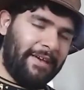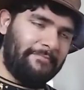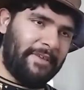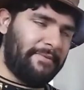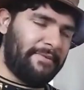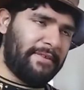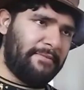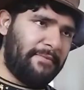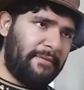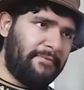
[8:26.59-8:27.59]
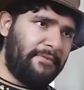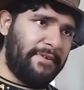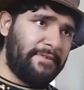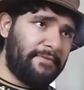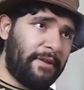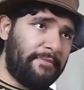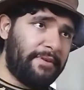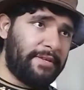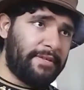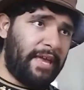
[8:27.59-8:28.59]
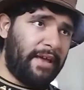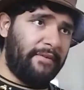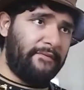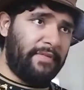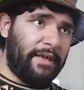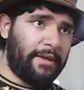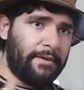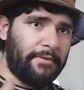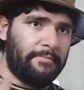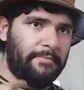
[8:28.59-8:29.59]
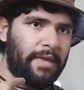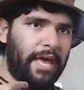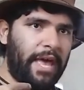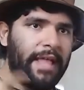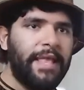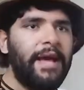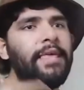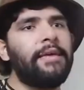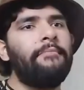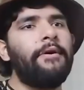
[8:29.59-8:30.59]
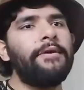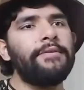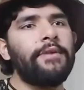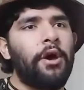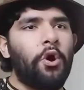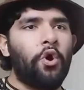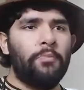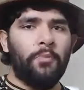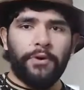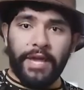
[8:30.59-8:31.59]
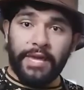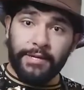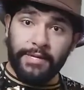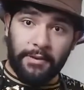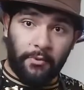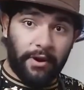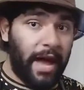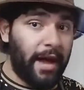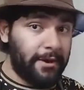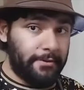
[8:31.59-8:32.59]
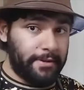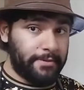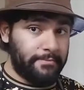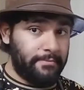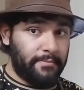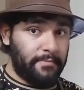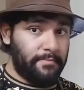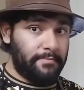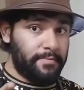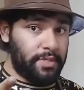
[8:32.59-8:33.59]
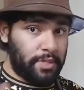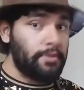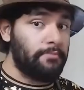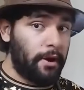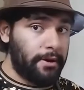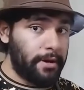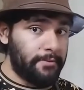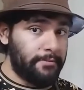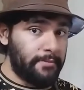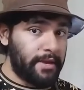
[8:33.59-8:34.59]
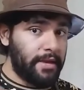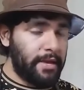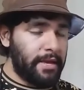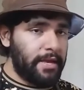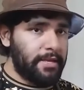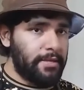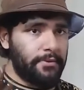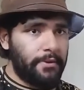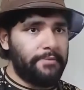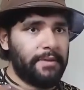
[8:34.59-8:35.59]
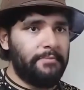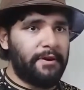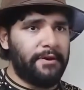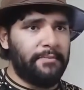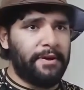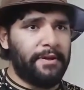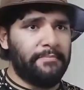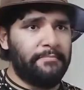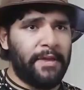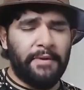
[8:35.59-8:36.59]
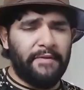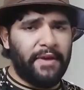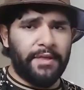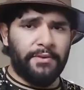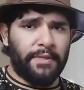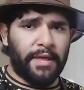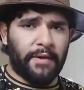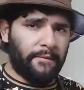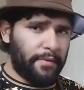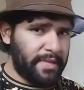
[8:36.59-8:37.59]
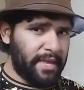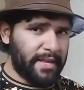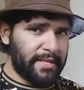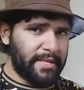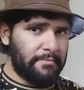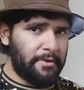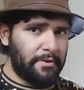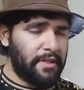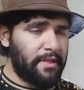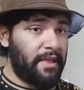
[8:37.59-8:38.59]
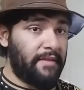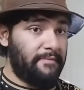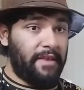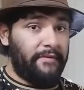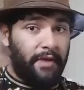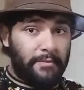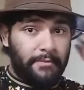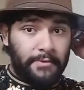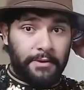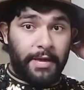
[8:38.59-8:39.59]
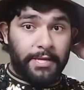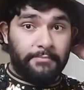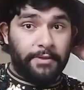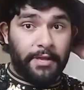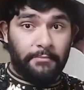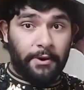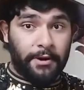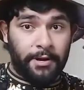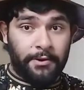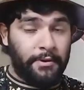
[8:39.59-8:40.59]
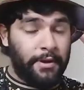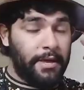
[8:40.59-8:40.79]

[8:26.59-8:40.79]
maybe it's either my voice or probably just have like Italian voice or more energy and more algorithm to Mario, to represent Mario. But maybe if I do like a voice acting demo and if I would imagine playing Mario,